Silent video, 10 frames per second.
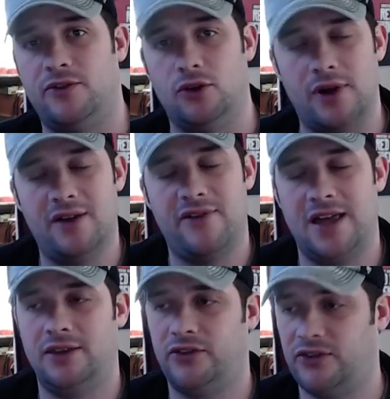Now, I've had
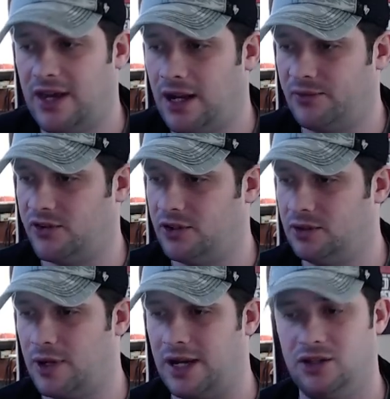this set up for
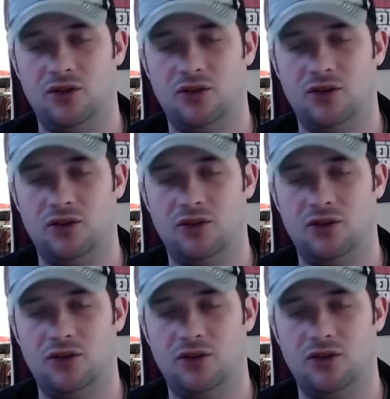probably 2